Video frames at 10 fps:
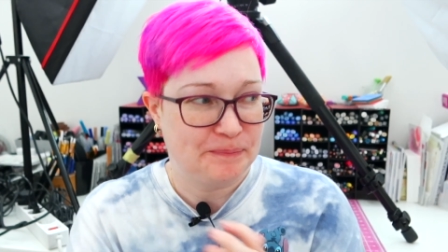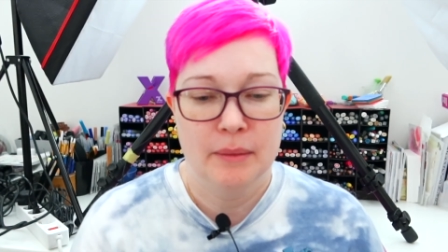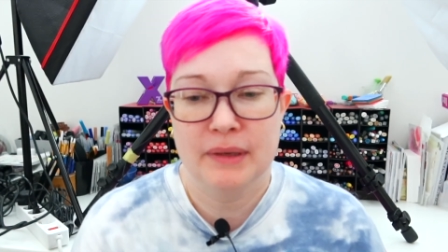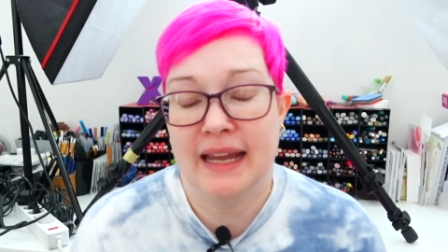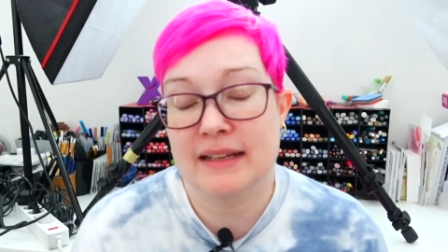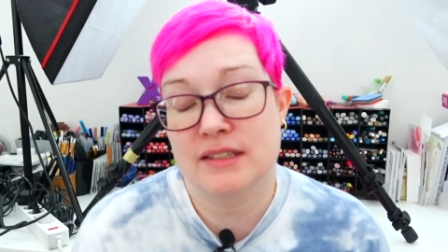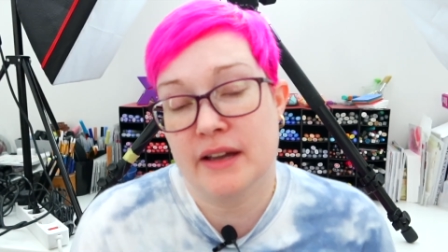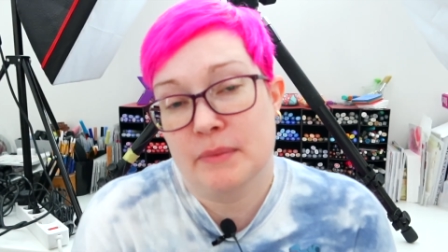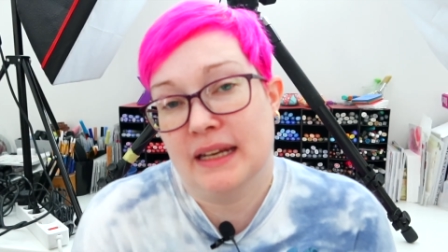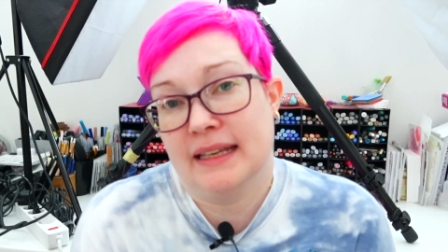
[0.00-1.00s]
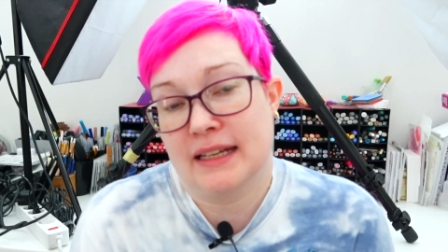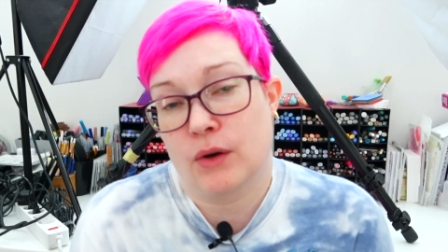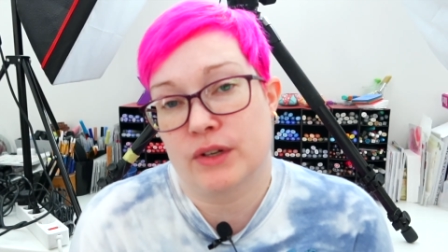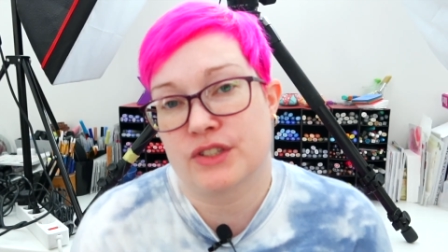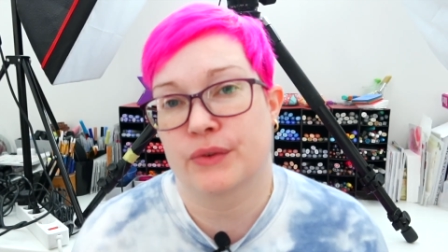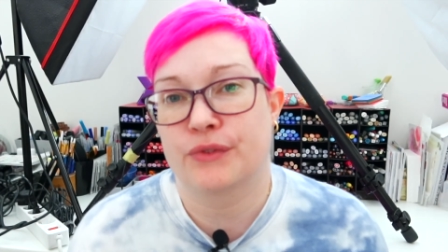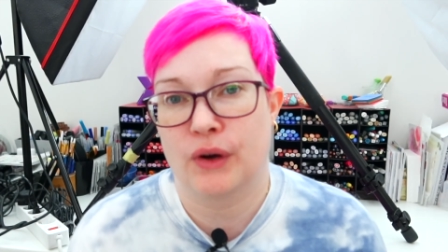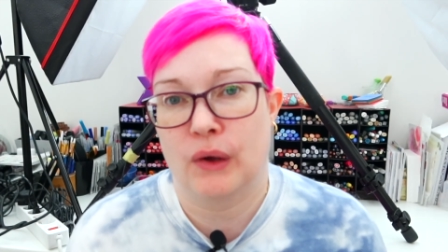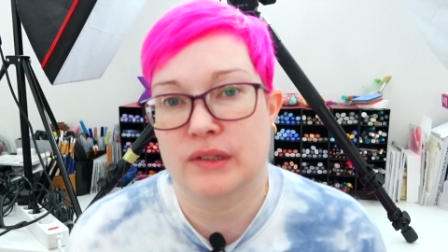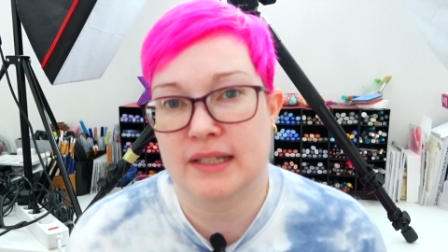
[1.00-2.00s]
But yeah, so I've been eating cortisone for
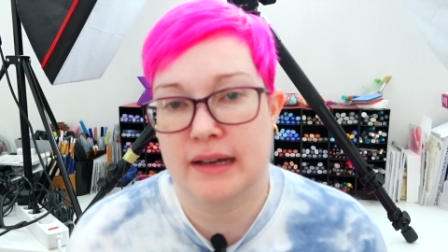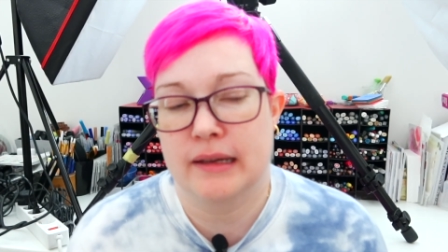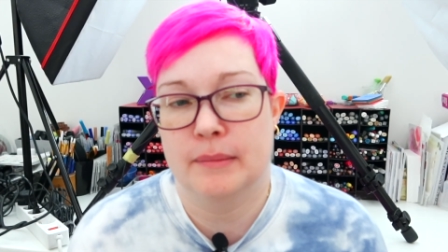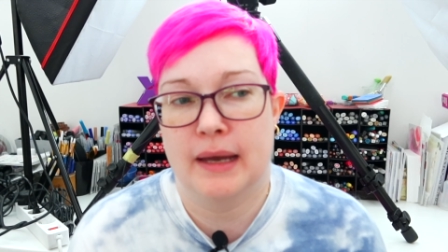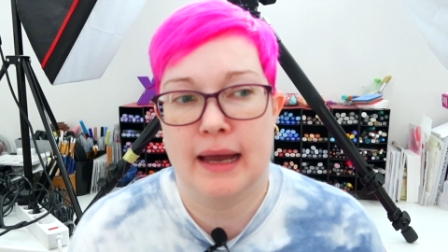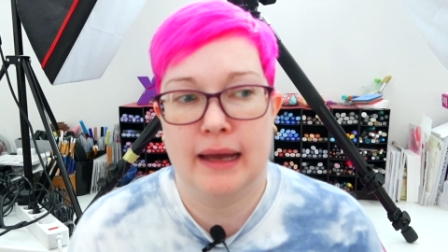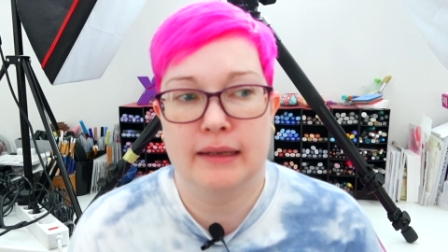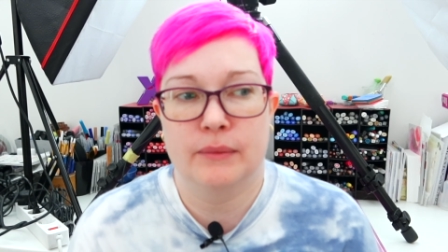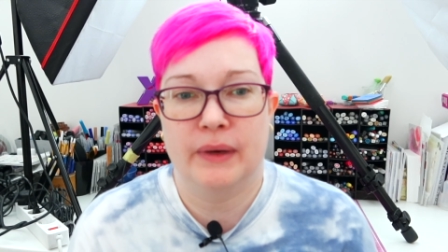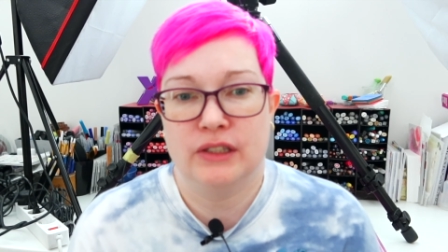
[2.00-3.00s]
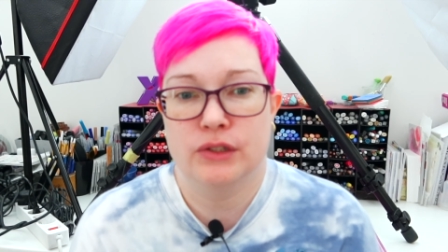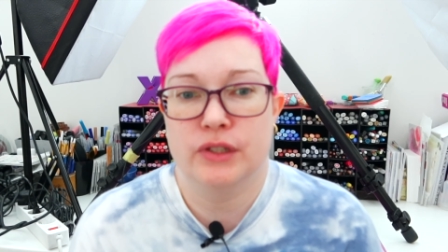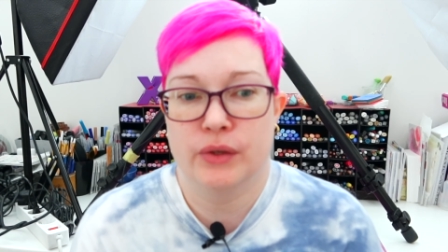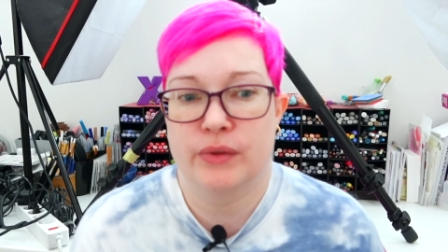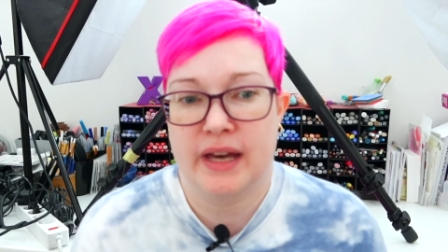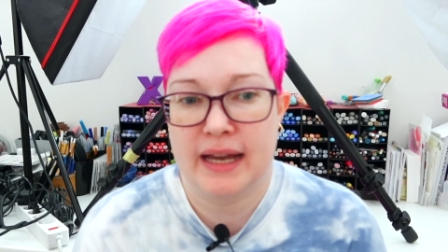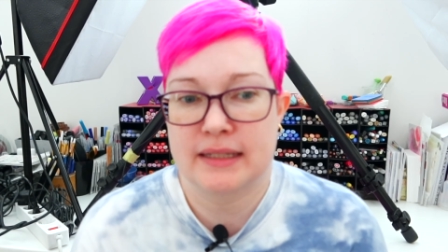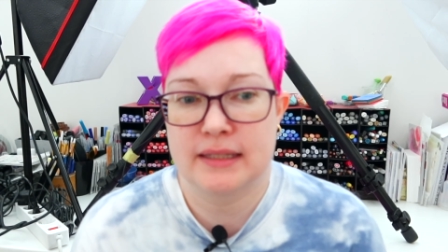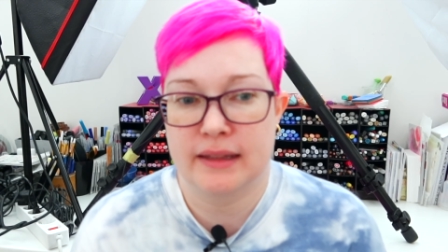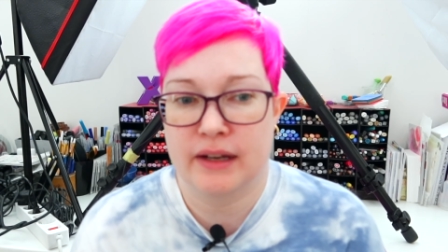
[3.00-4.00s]
a long time, and when you do
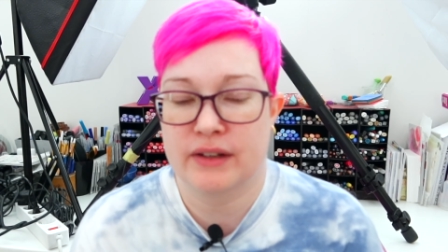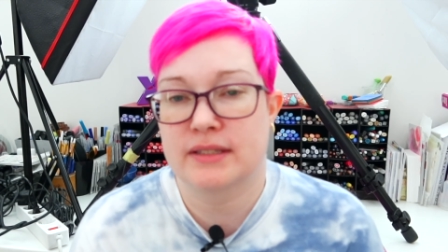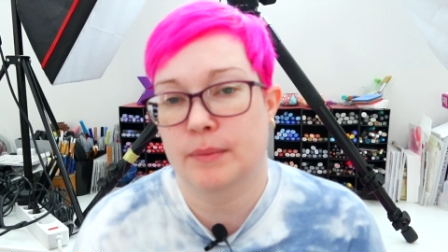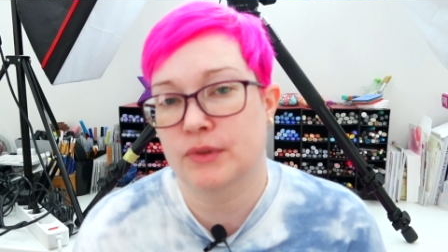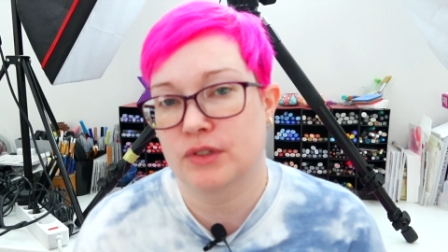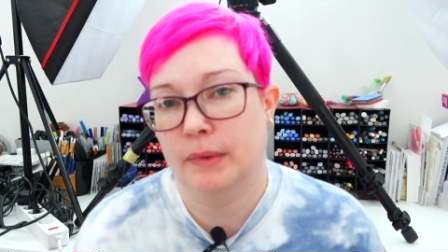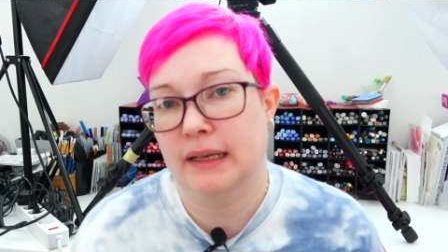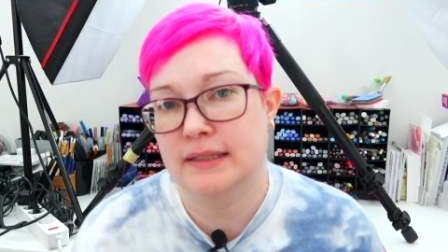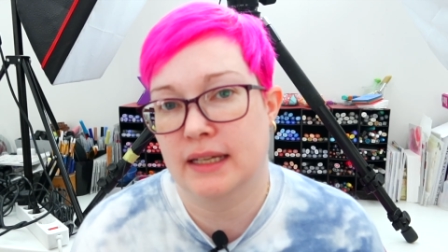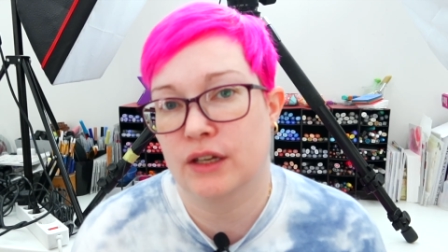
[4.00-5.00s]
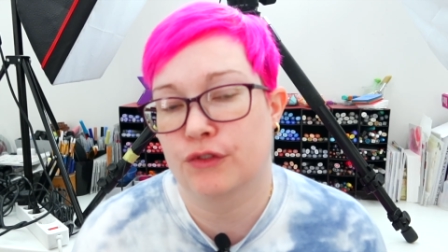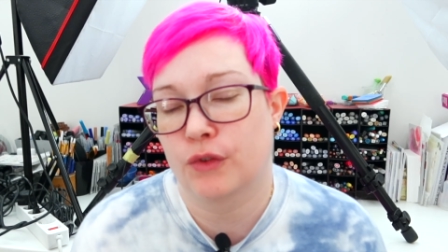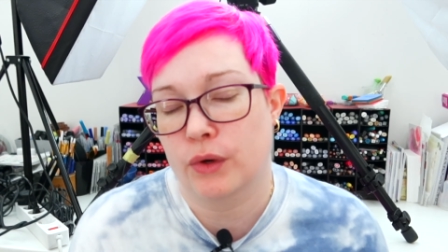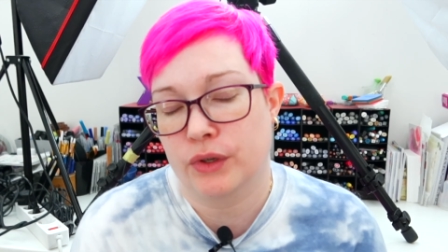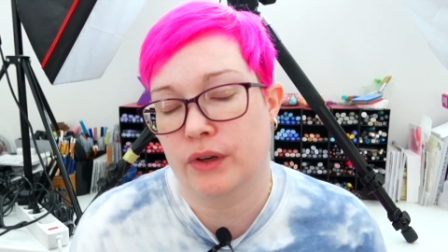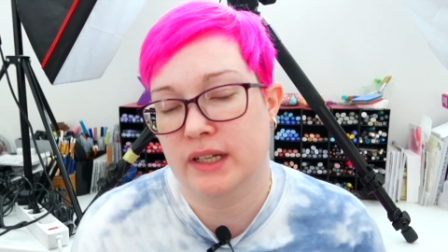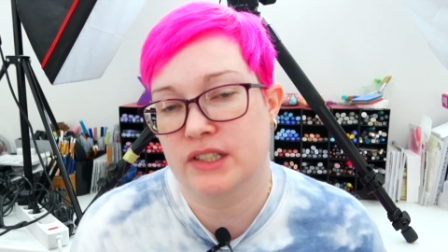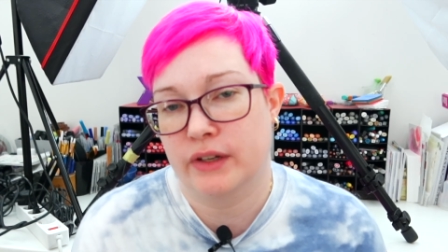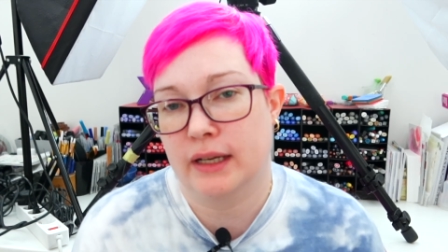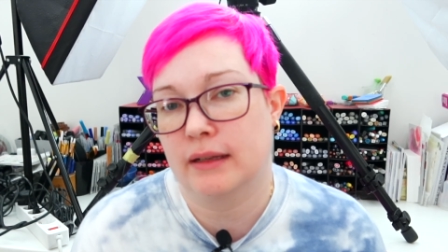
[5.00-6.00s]
that, there is a possibility for your
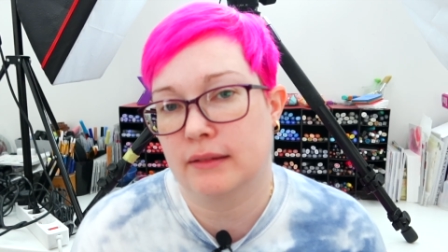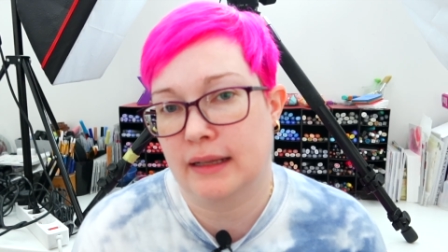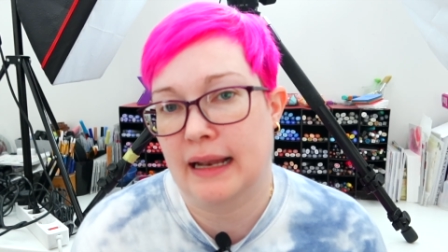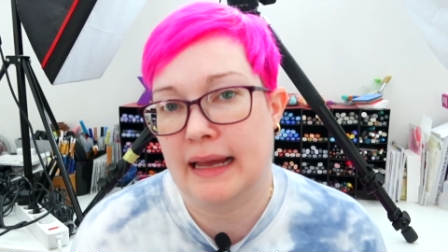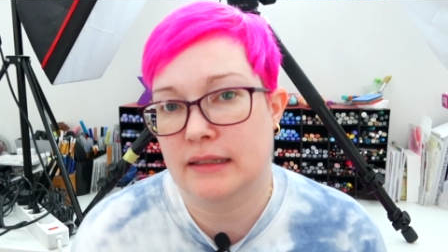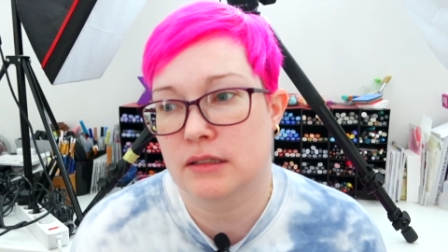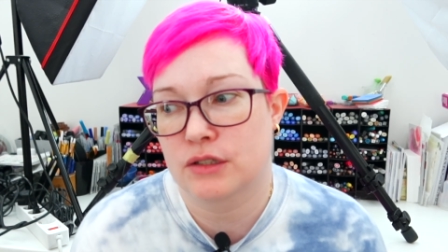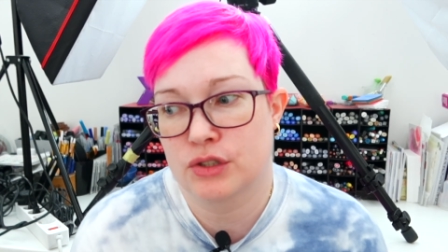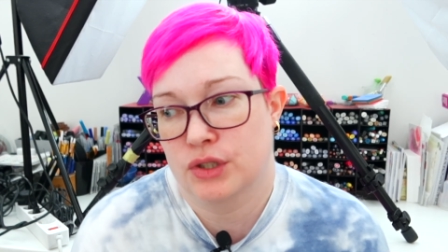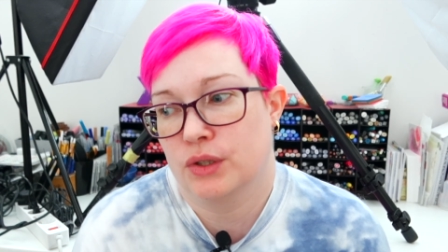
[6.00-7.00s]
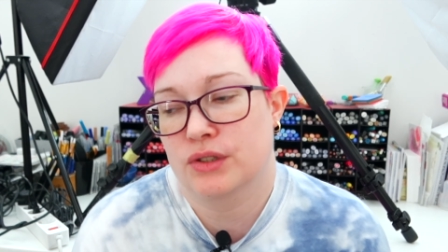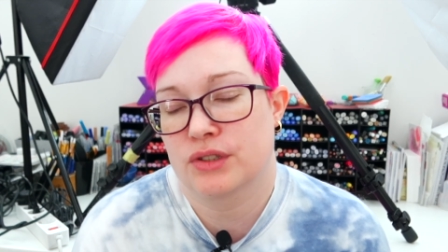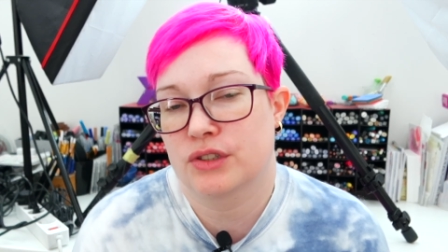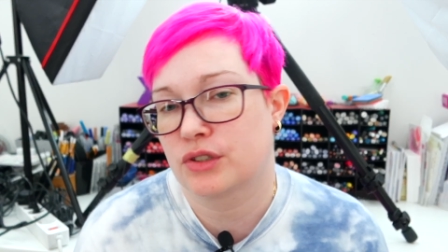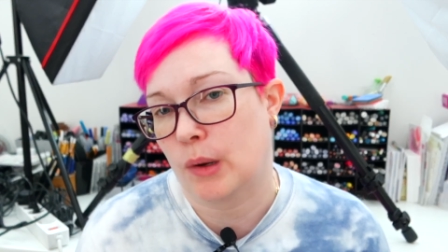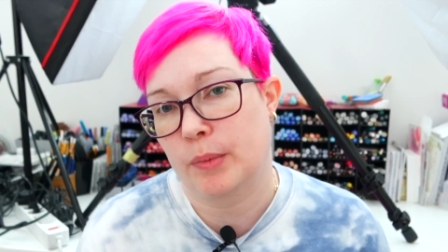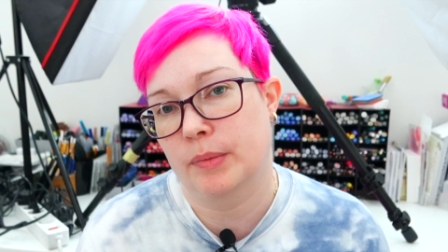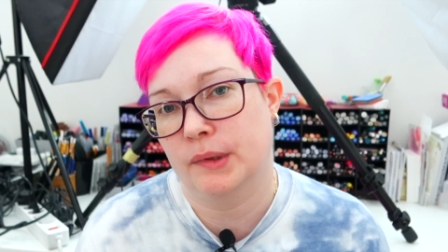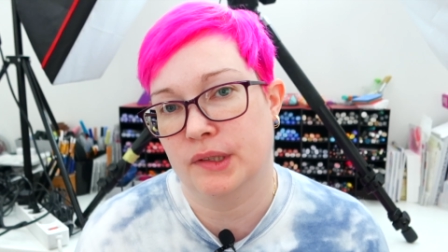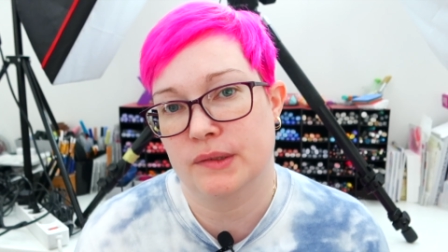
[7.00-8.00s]
adrenal glands to just stop
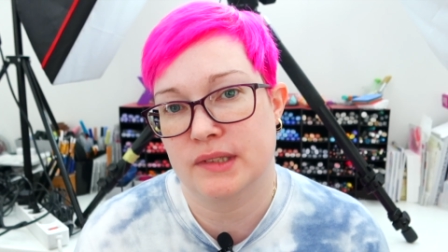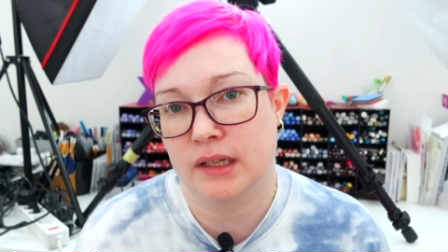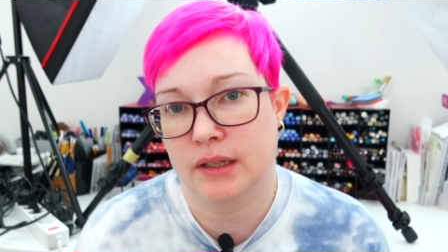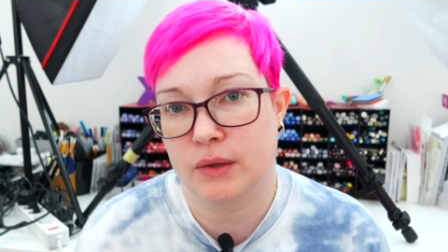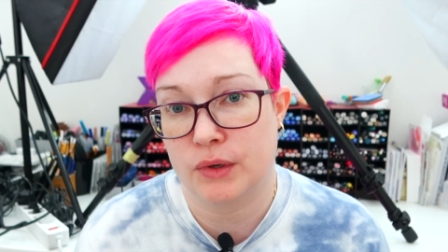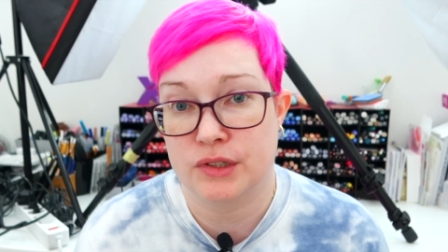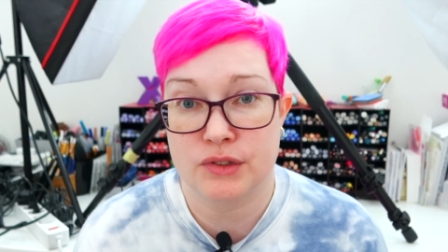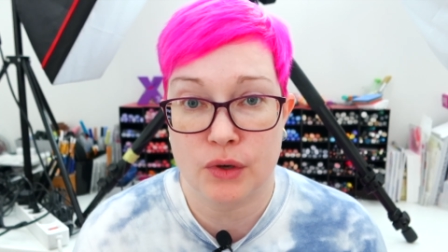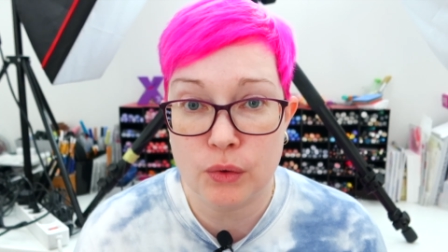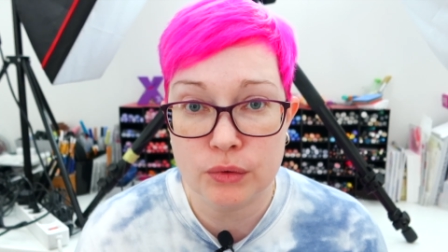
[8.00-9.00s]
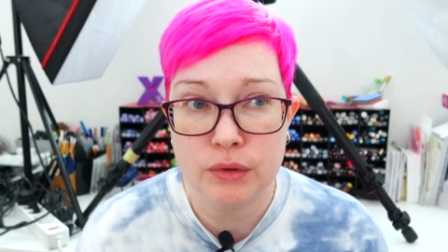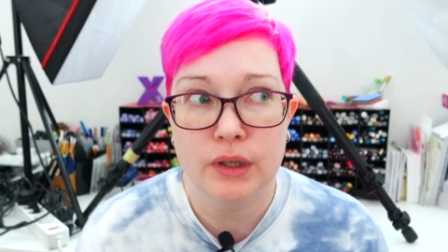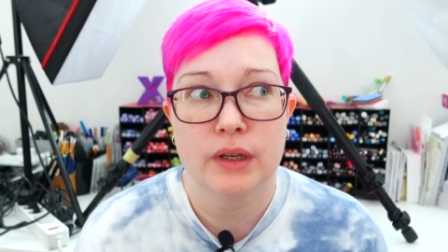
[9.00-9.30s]
producing cortisol,